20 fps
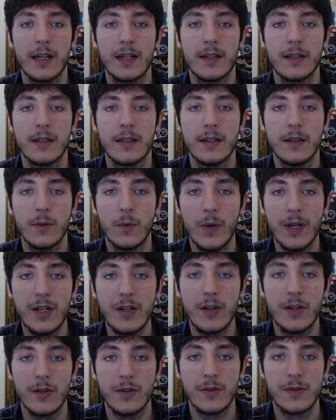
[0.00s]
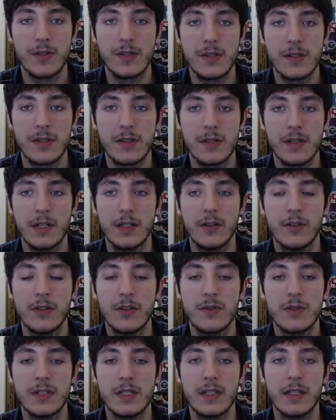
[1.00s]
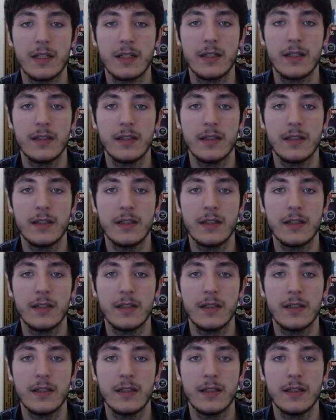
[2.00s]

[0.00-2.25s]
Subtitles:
on Windows and you're using